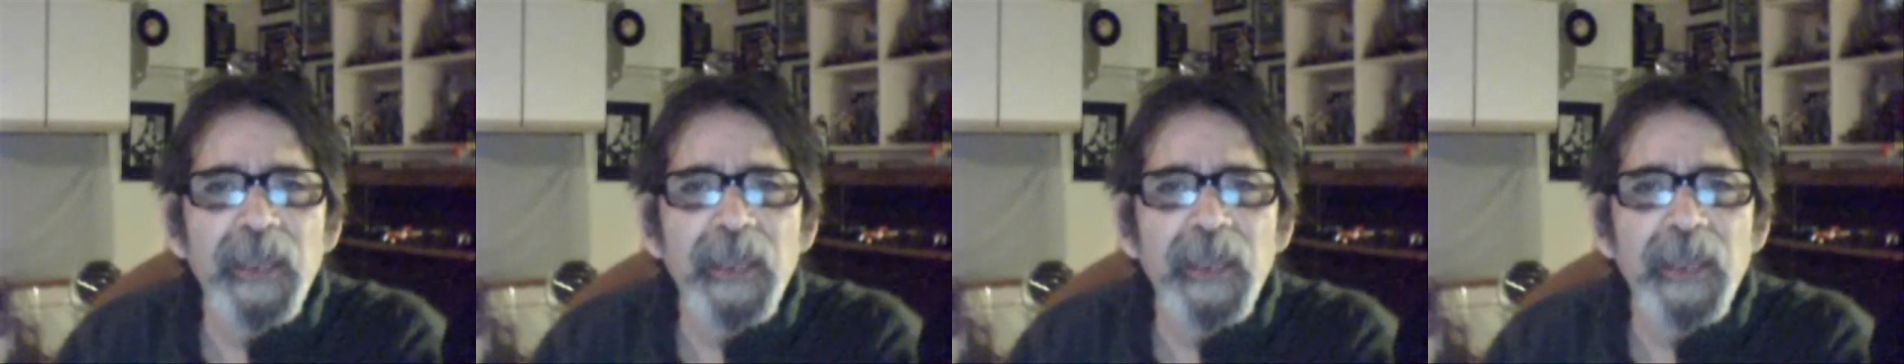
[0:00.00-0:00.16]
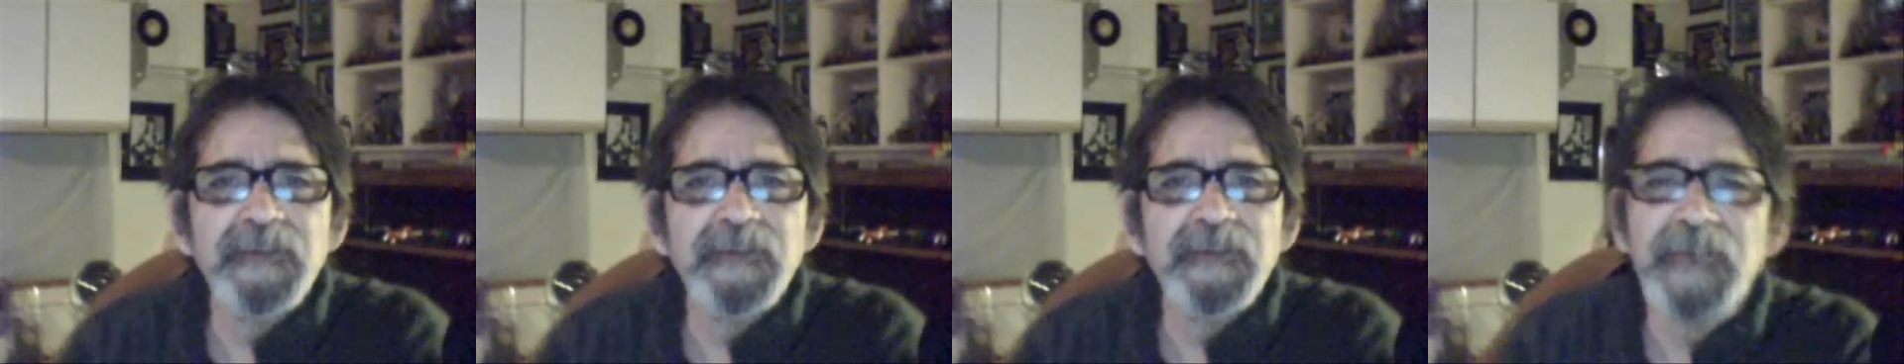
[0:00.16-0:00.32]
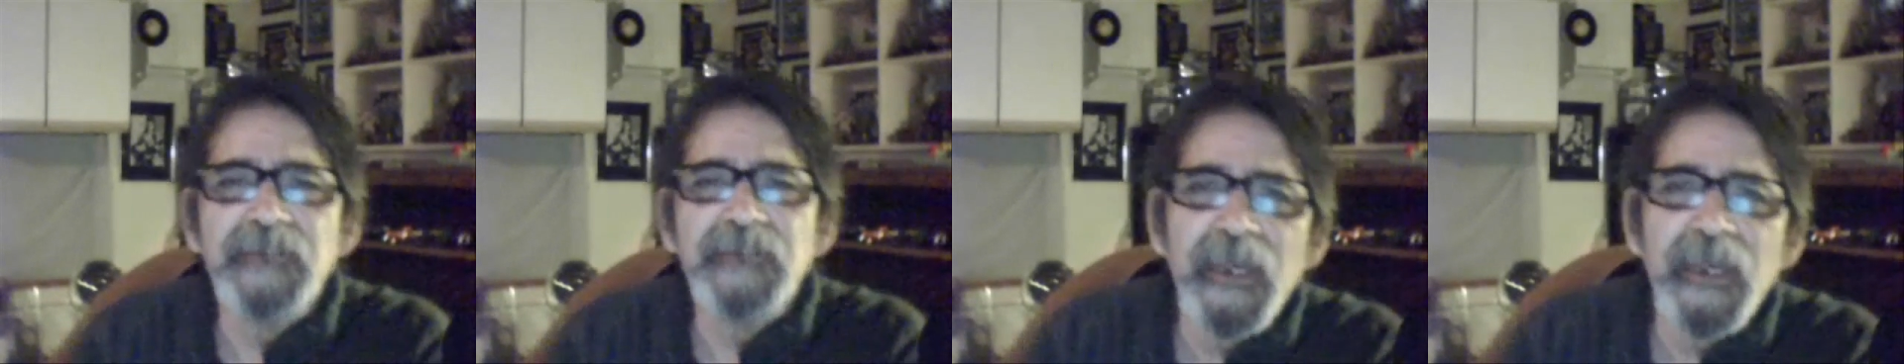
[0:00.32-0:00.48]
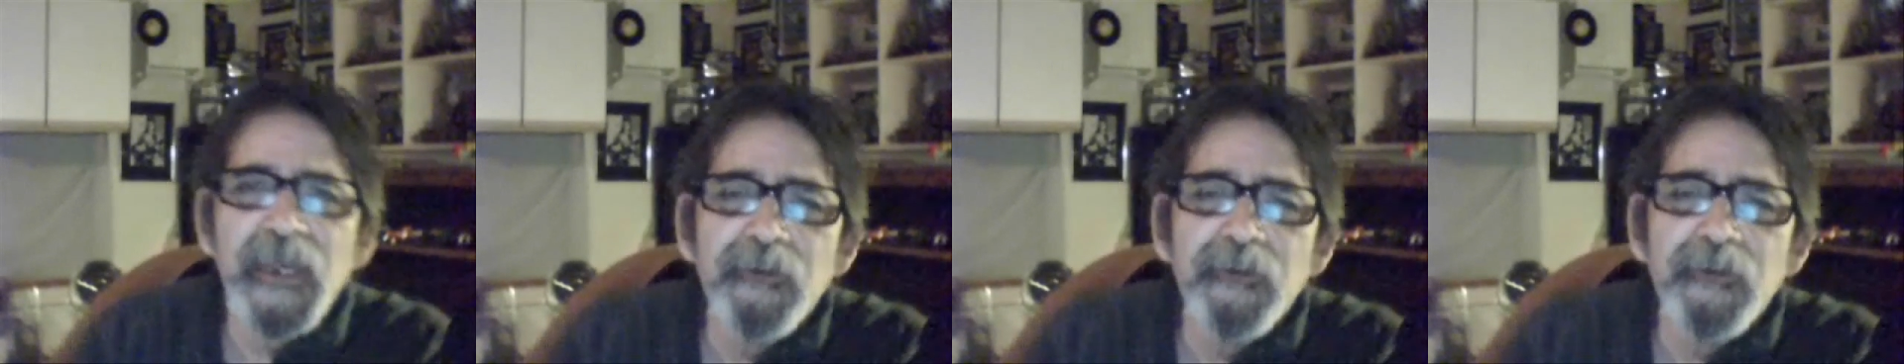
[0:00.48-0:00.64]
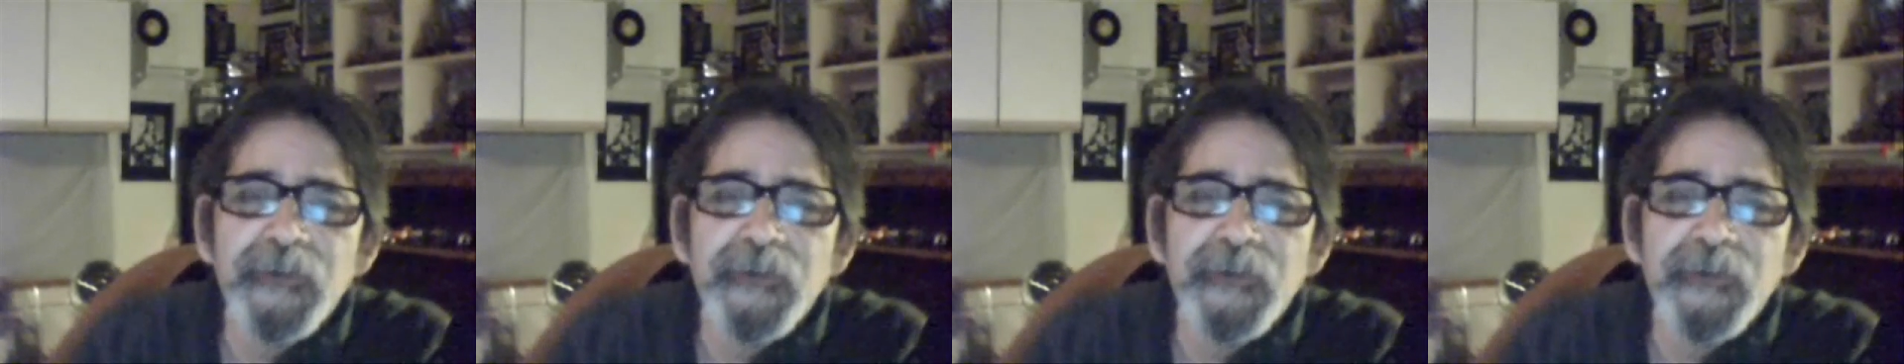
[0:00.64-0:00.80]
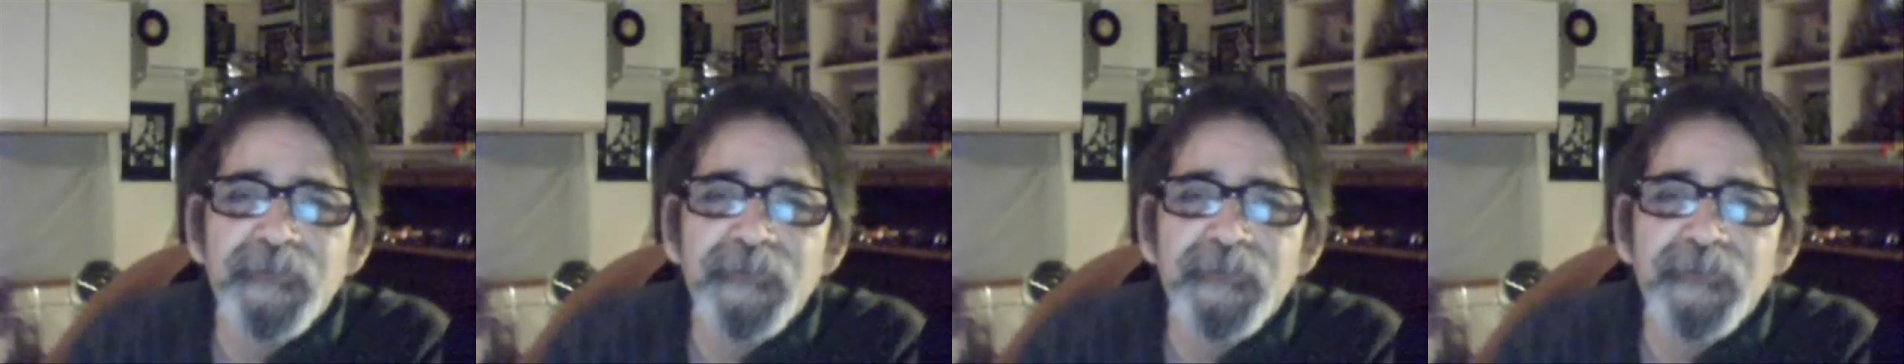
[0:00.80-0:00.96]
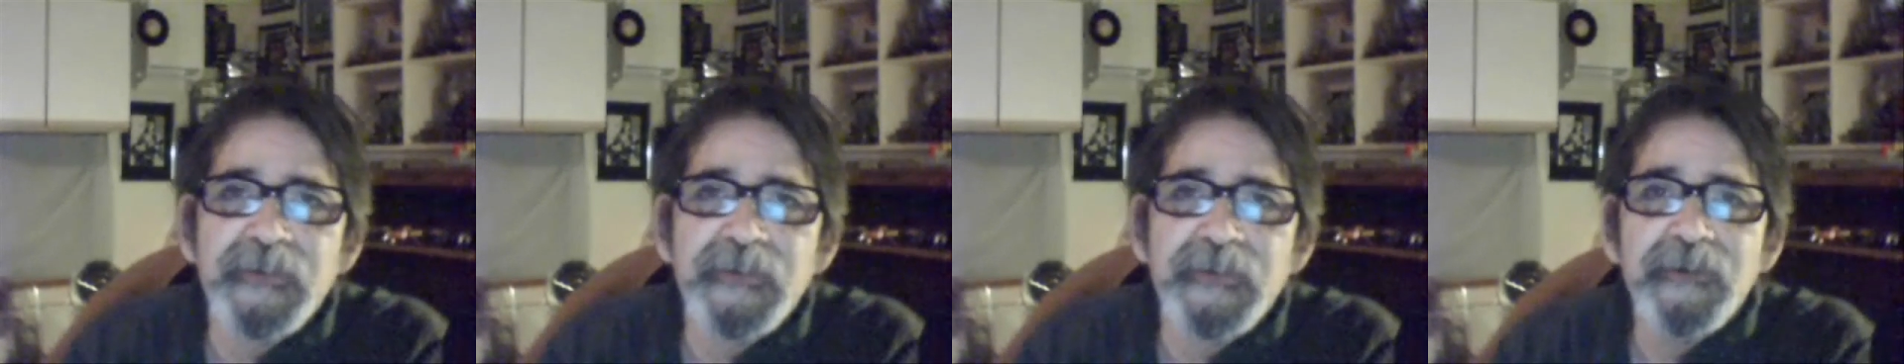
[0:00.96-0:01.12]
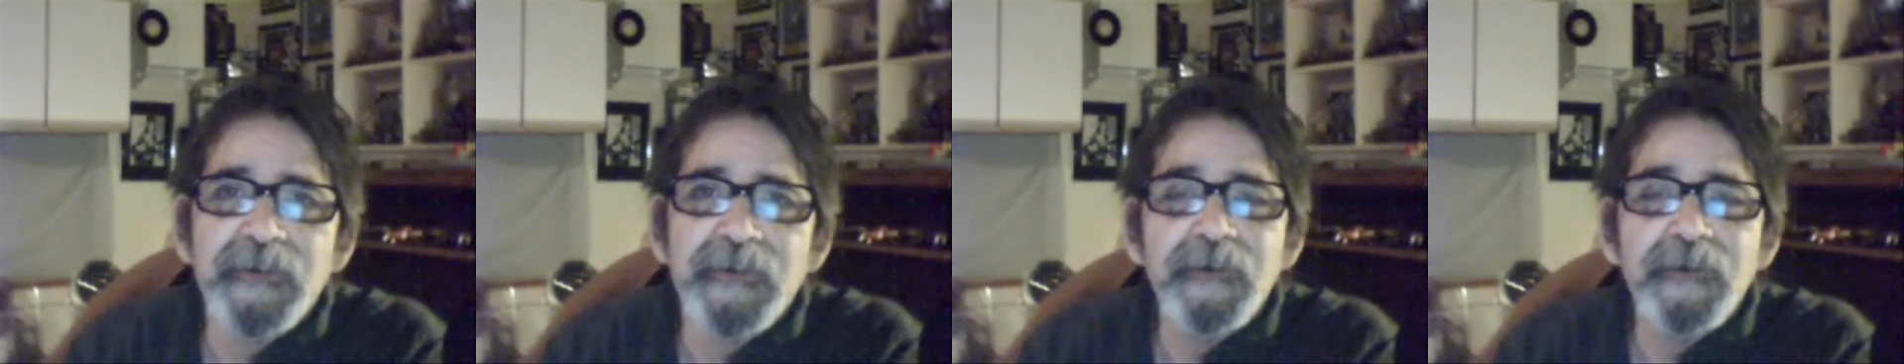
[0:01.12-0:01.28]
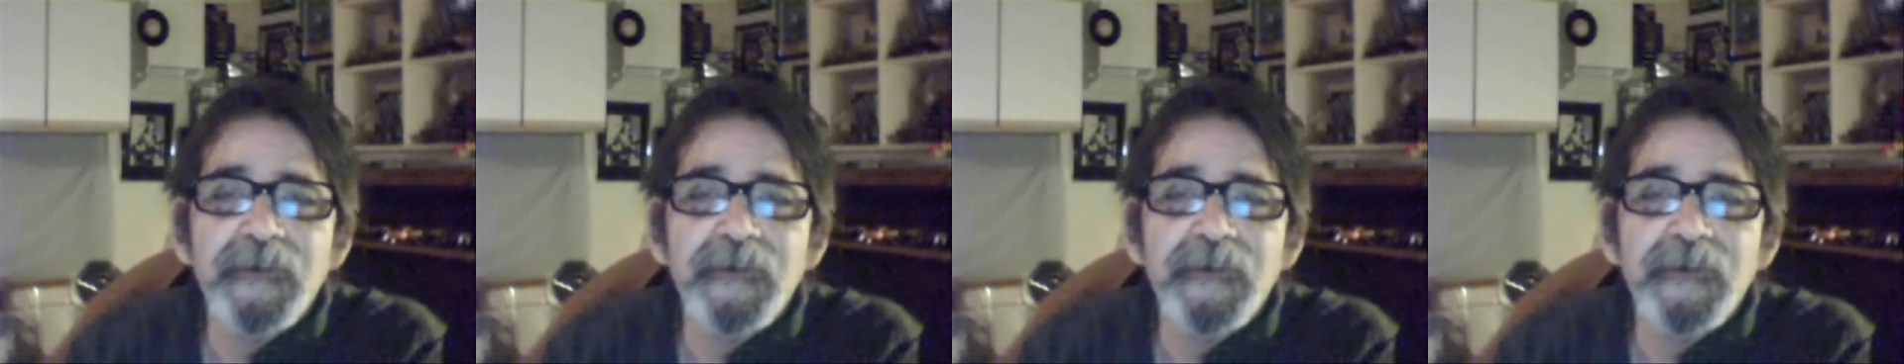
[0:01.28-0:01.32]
and tired of it.